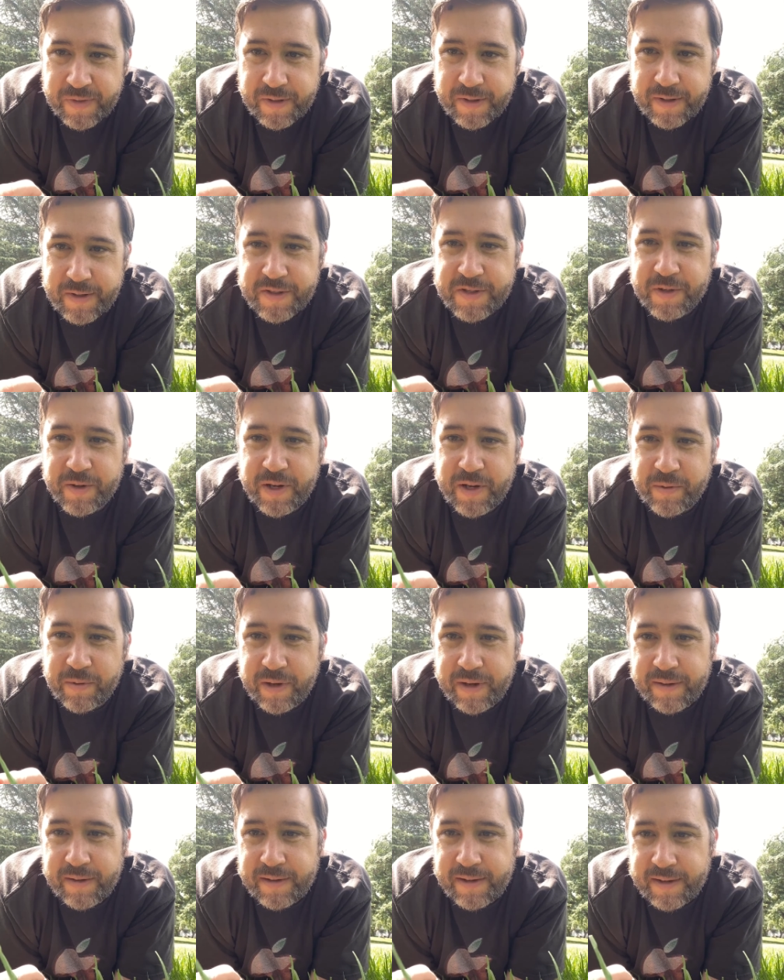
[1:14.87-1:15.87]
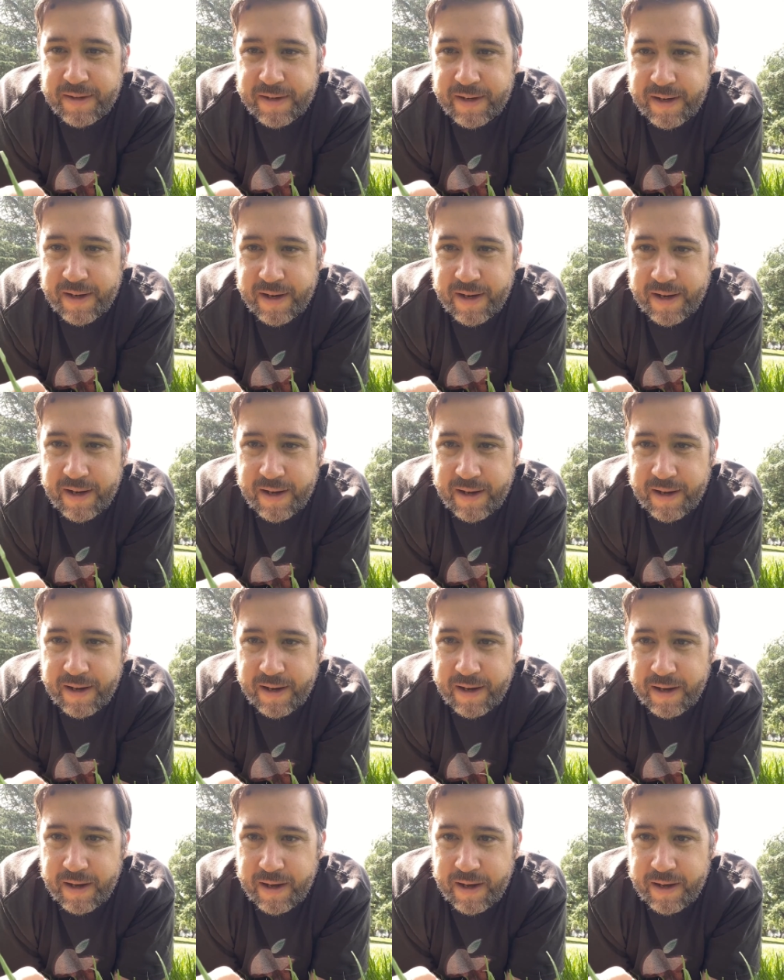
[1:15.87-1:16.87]
so, anyway,
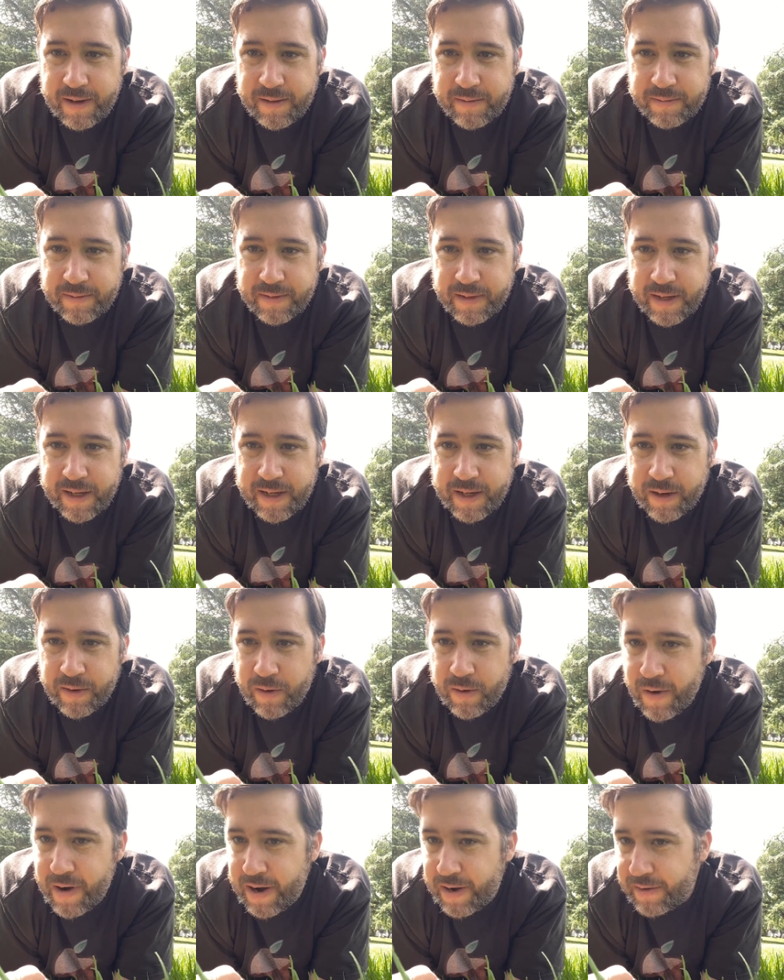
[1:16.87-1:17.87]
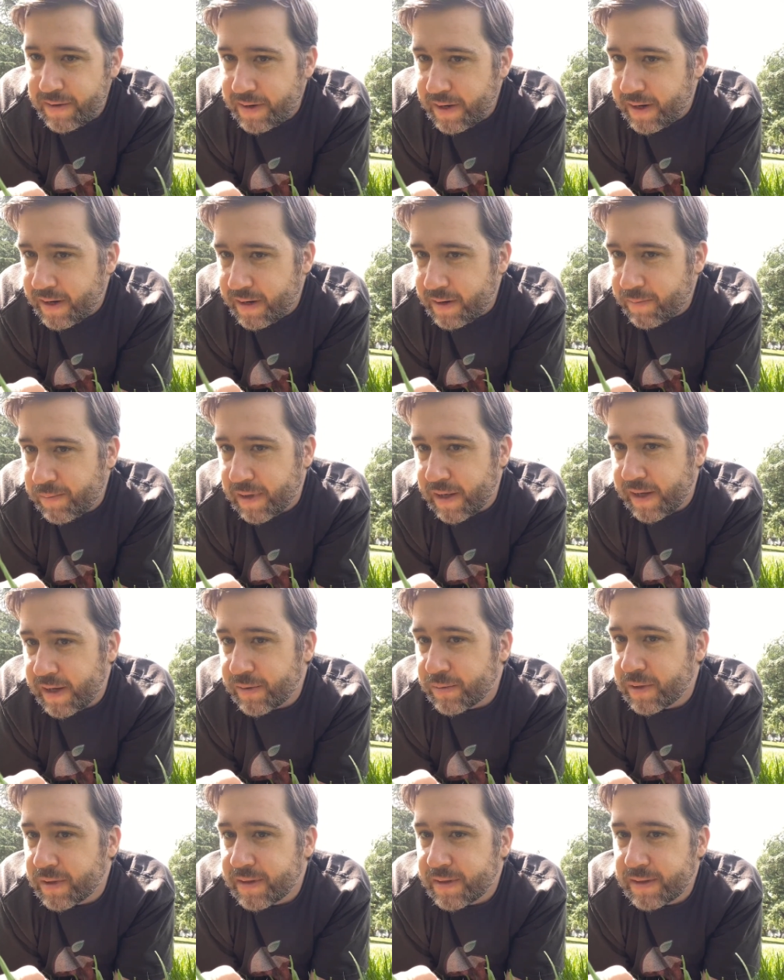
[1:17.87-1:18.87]
I have let it grow out and I'm
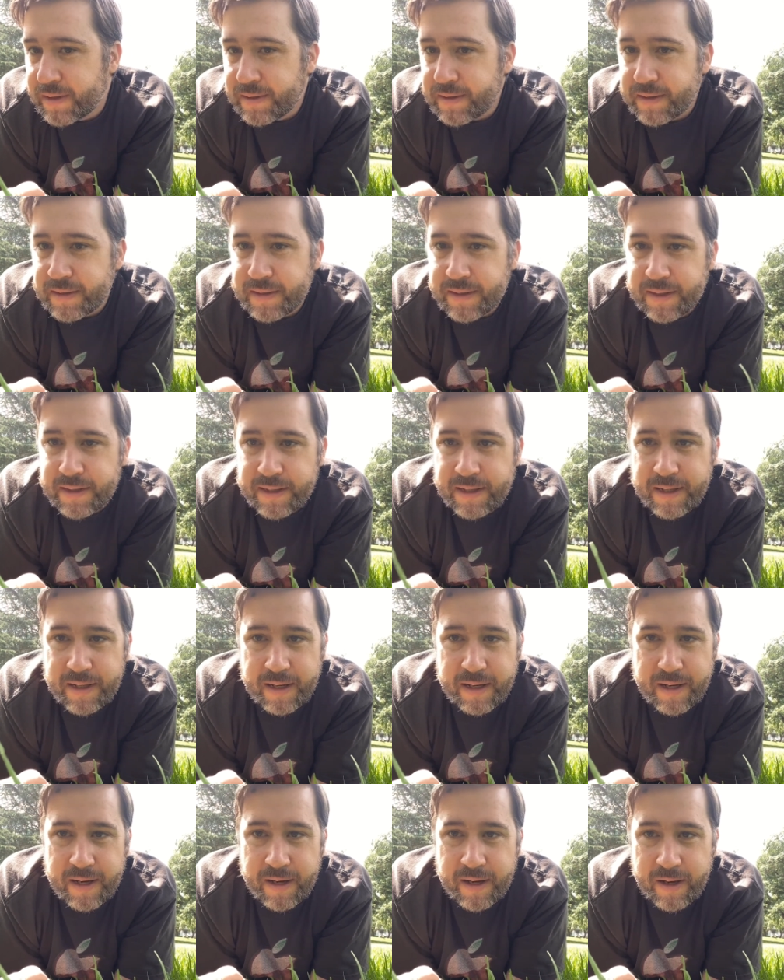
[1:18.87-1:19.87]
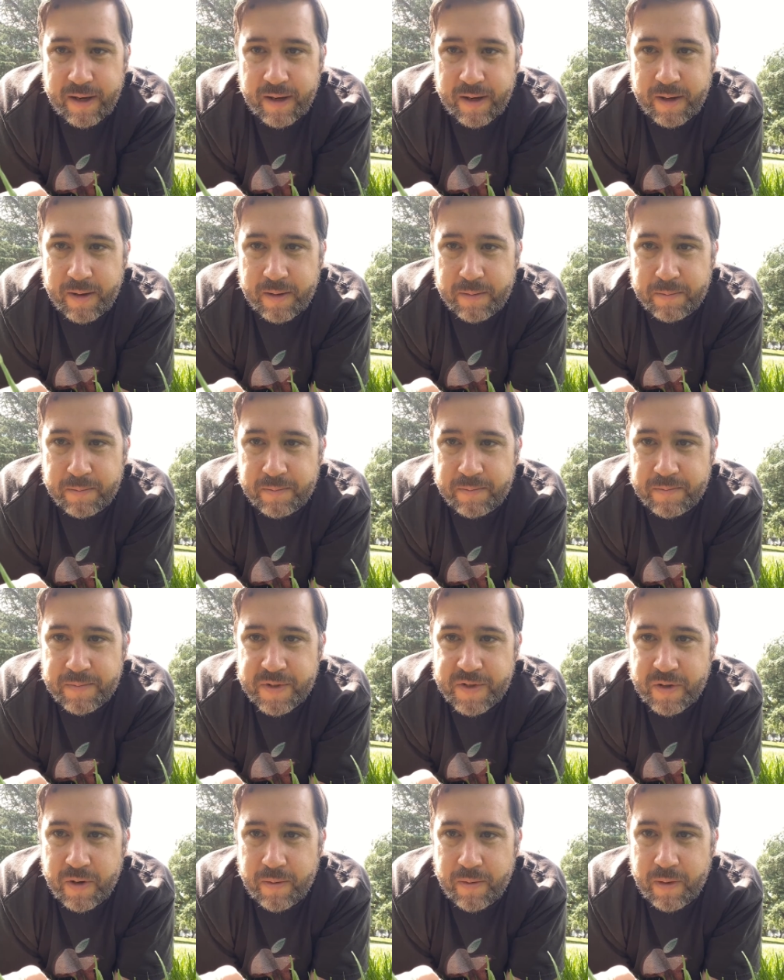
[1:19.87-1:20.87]
playing with it.
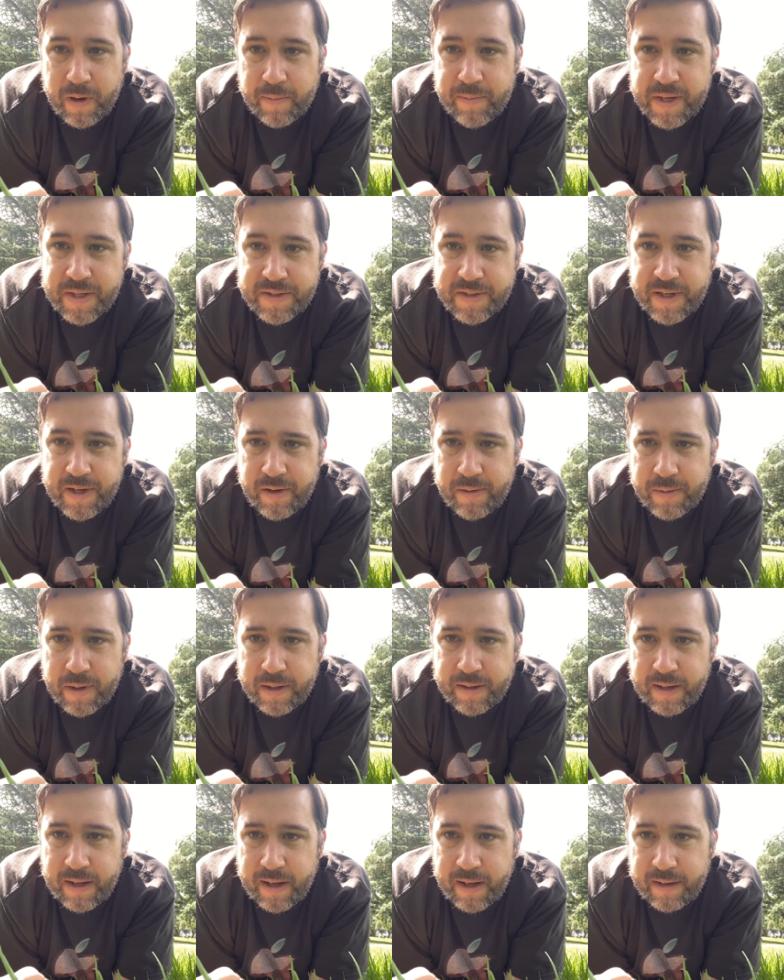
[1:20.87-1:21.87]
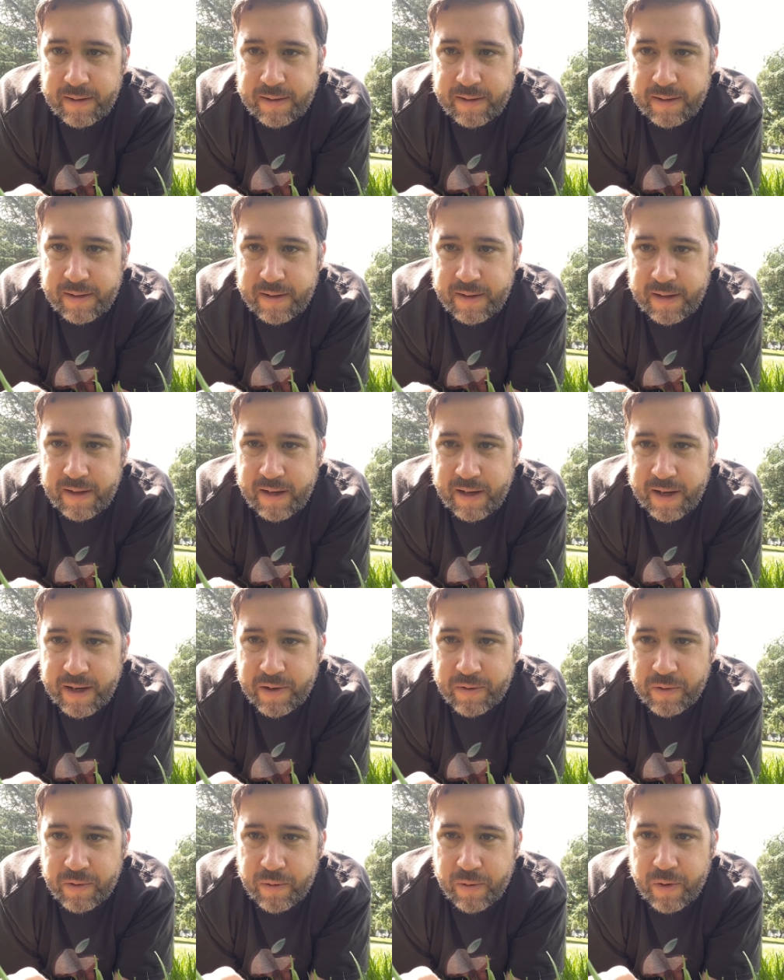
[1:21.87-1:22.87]
So, I'm insecure about that. I
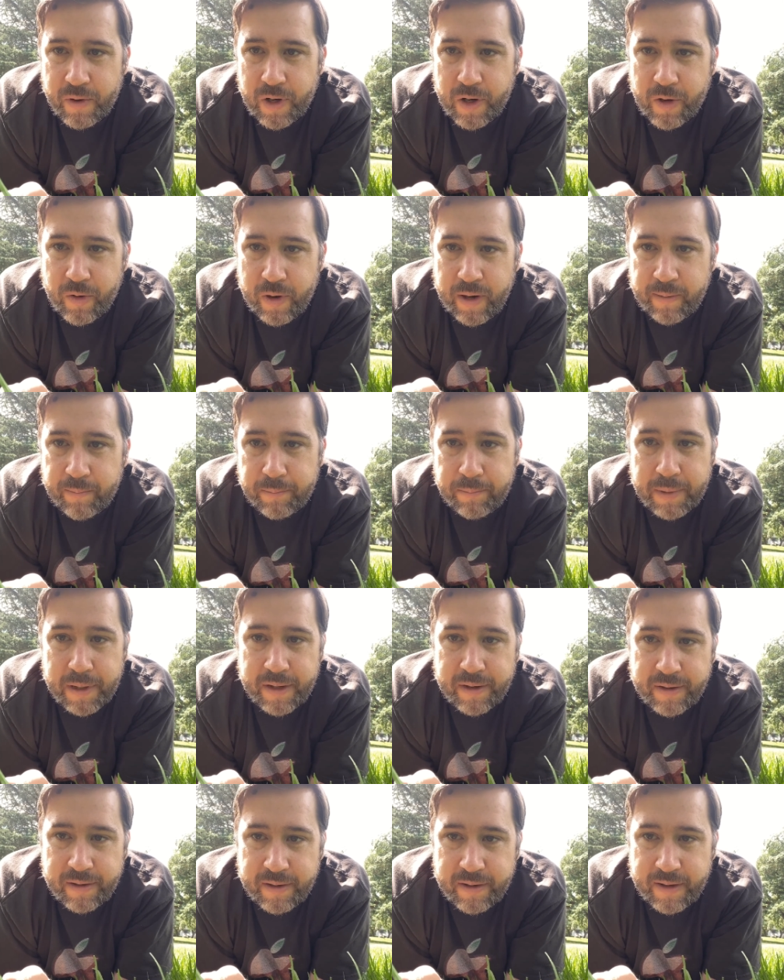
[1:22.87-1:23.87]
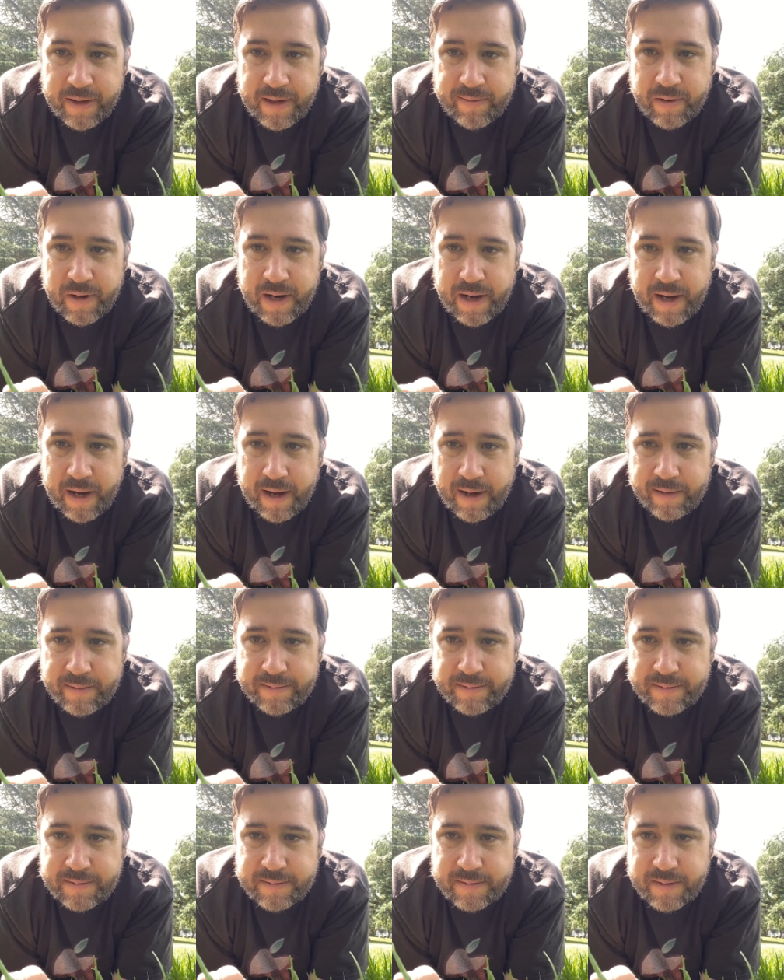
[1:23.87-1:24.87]
don't grow a great beard, I never
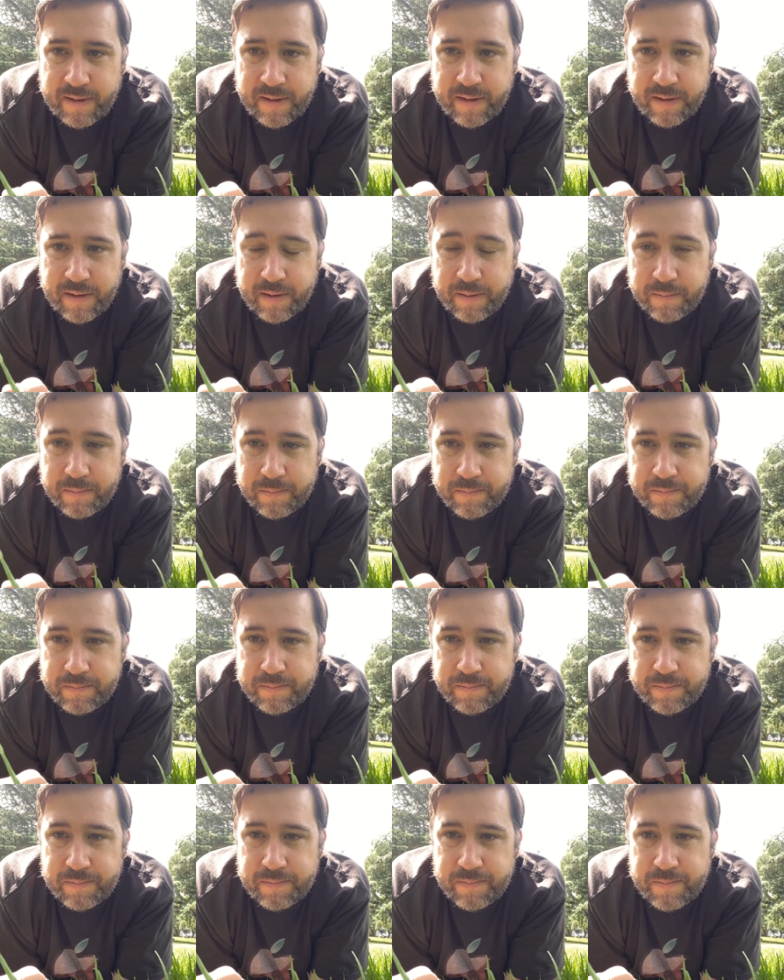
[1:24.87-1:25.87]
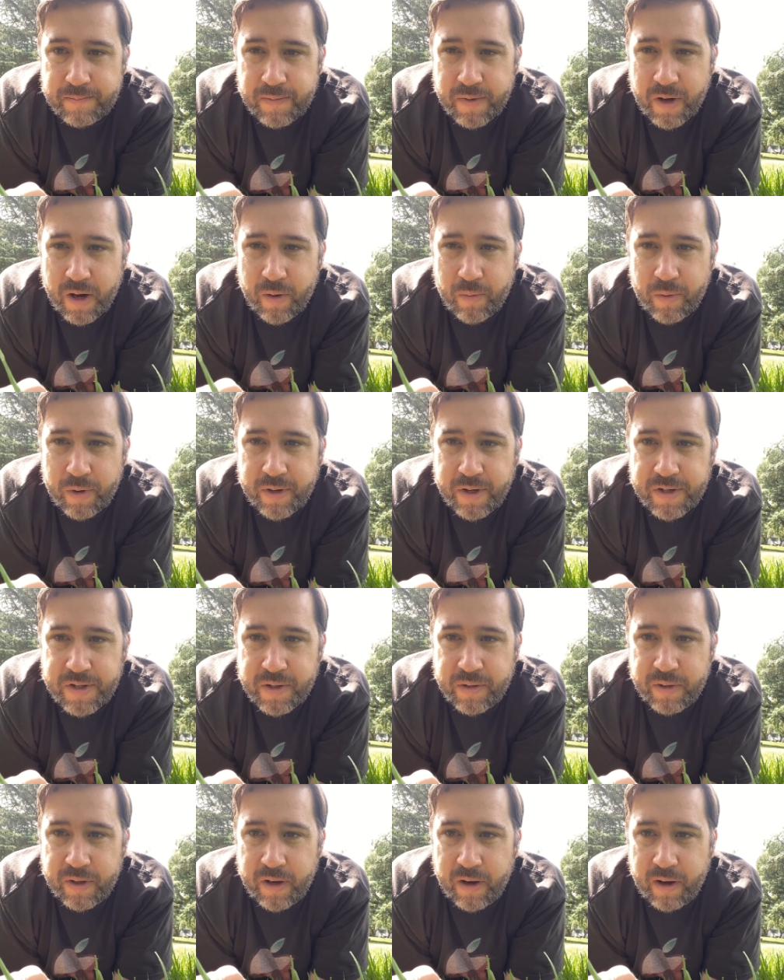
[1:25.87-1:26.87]
have. Not want to
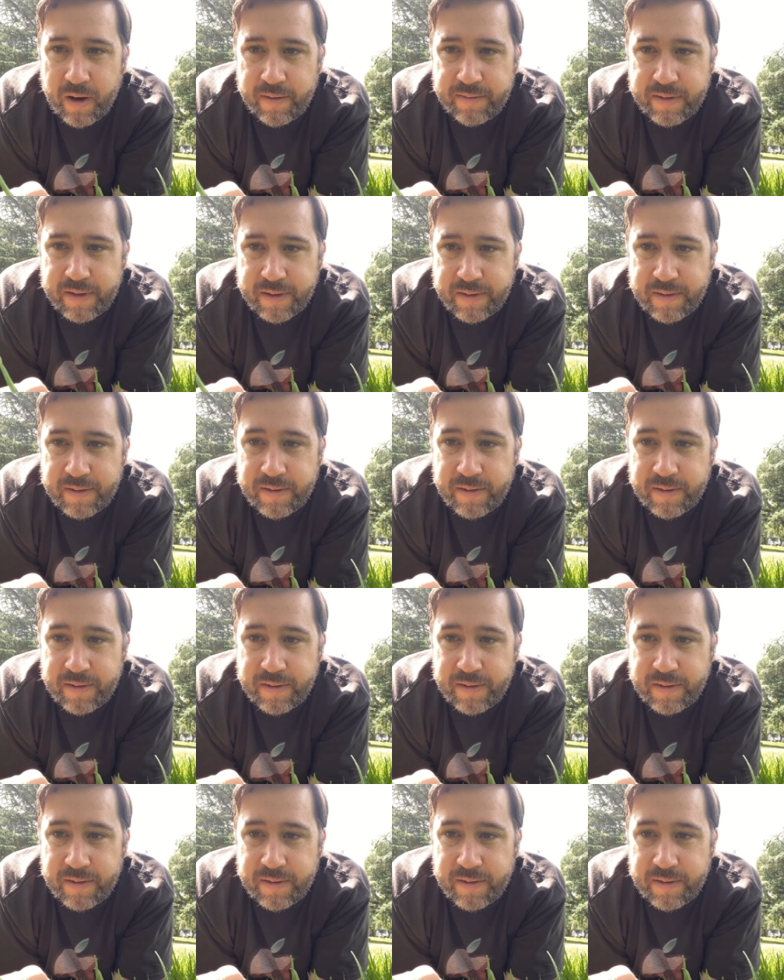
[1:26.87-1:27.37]
do it often.